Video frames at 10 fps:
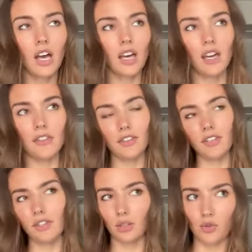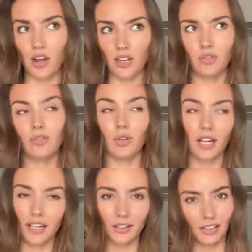and is not trying to
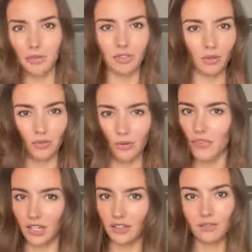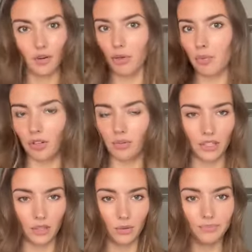like limit you from things or people you
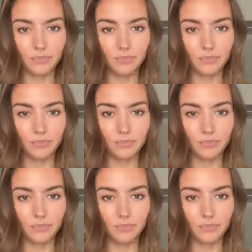know